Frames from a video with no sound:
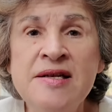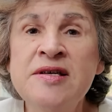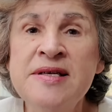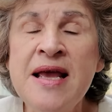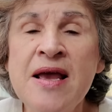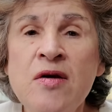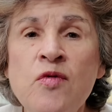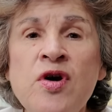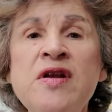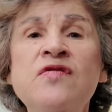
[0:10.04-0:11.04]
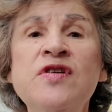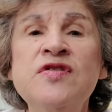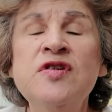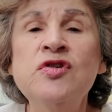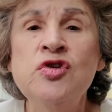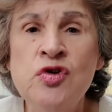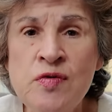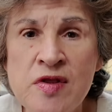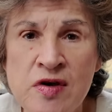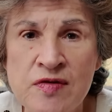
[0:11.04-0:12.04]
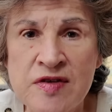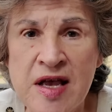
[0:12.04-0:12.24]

And today we're going to visit two of those